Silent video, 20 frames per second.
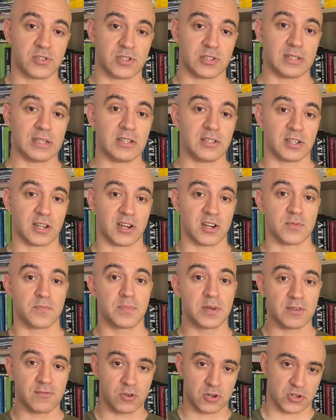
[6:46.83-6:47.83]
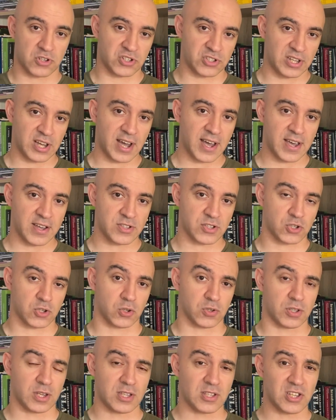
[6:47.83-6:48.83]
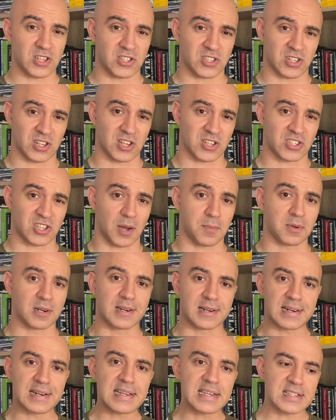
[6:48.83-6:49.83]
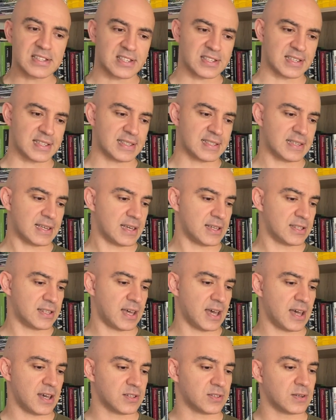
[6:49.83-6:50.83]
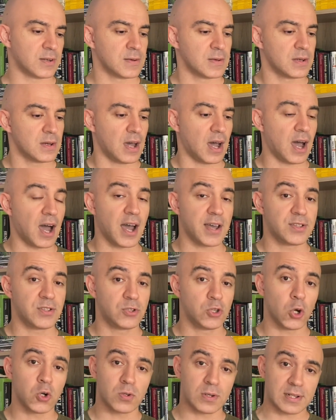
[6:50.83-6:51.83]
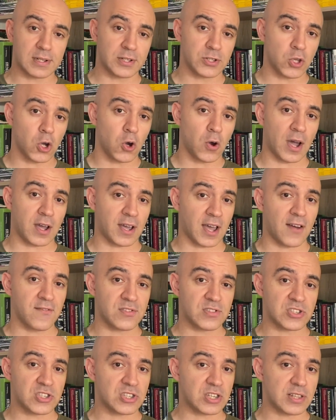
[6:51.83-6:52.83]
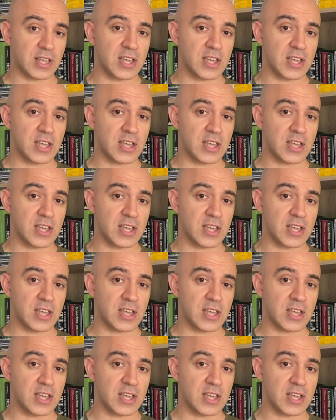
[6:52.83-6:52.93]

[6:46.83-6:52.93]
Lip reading: need herbivorous diet, so they need some greens in their diet. I don't really know, I haven't seen